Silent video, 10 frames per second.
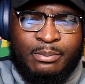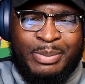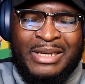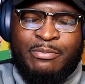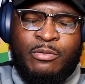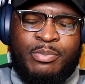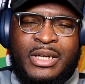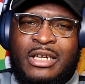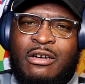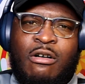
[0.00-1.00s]
people
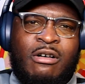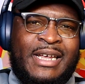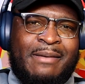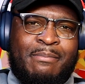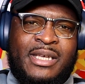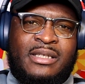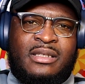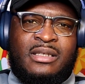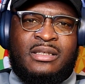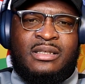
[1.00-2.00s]
putting all their
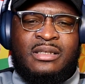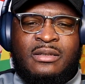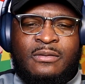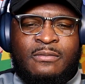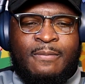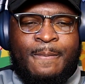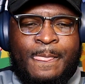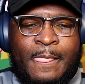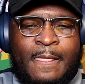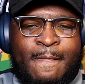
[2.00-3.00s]
business
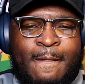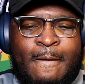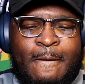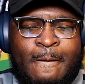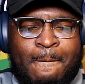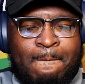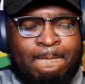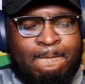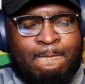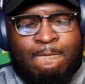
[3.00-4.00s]
on
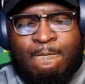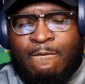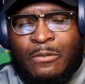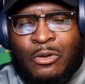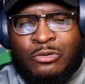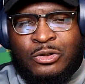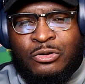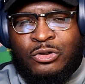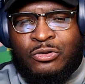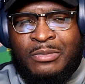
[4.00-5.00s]

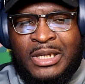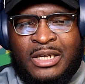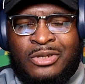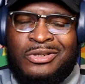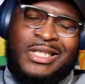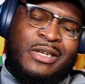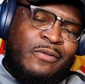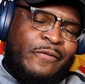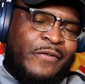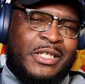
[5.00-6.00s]
social media. You see it
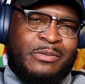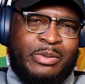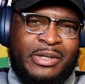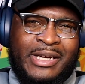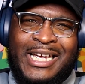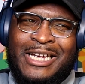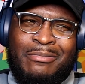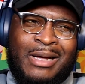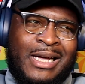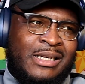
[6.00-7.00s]
on Facebook,
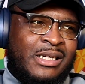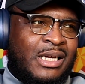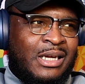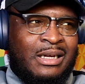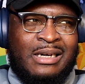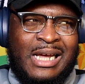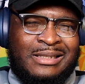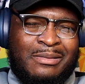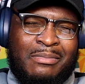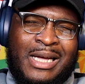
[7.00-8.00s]
everybody, like
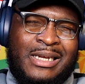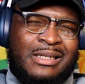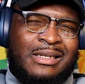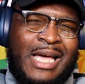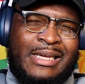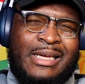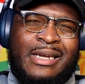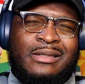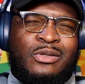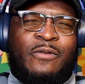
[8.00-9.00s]
somebody like
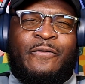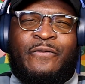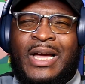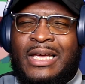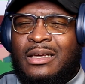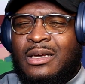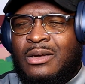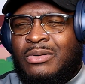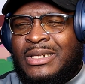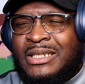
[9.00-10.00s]
get into a fight
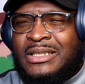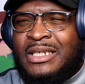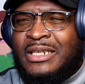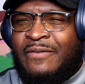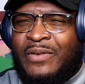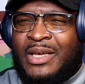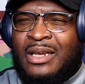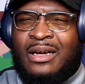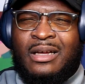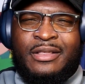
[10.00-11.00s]
with their
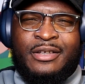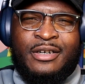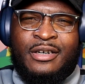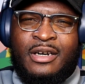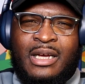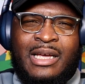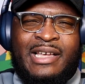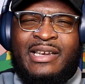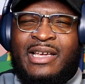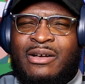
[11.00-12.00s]
significant other
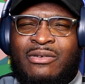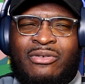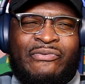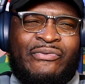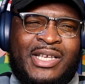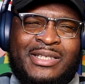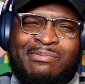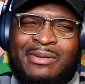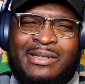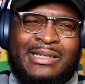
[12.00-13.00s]
and they go on
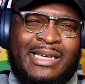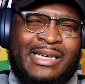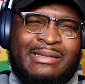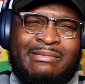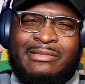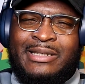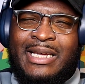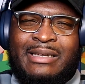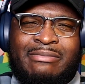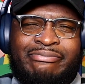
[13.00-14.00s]
Facebook,
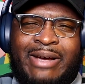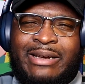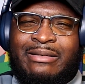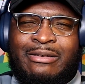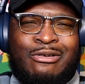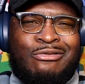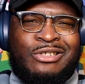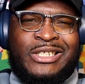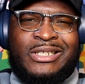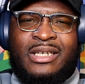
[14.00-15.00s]
they write the whole
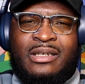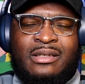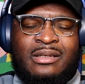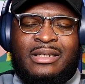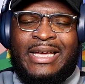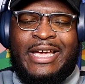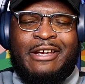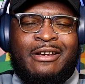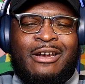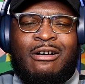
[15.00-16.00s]
shit, they
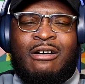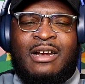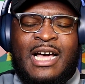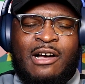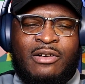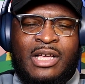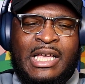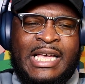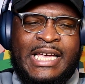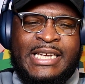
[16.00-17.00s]
air it all out,
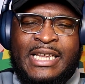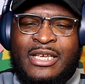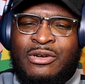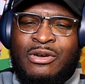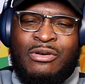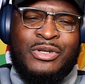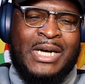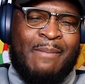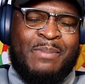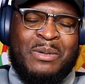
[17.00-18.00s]
and then you know you
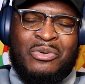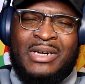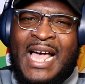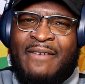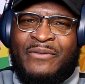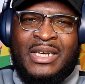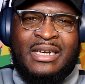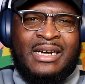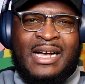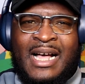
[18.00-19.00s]
got people laughing in
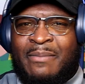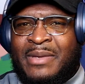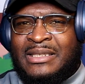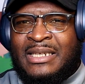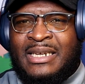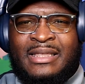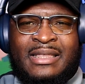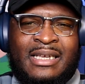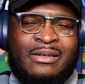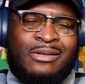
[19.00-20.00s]
the comments and they
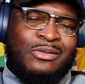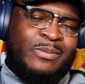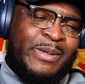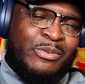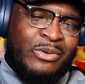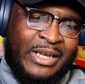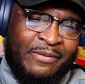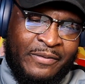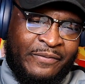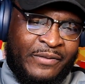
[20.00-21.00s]
think those people
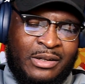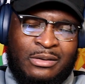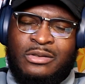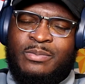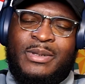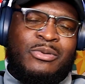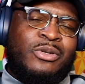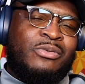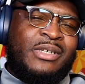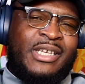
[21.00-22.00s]
give a fuck. Those people
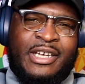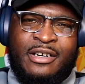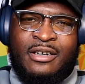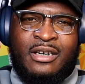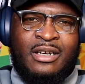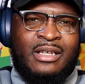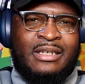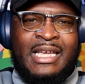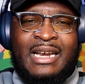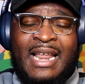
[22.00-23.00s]
don't care.
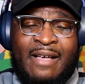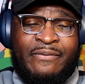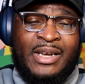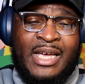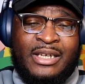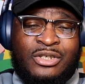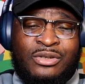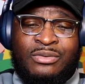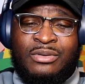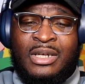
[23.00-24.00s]
They're laughing at
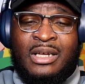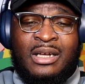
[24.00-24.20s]
you.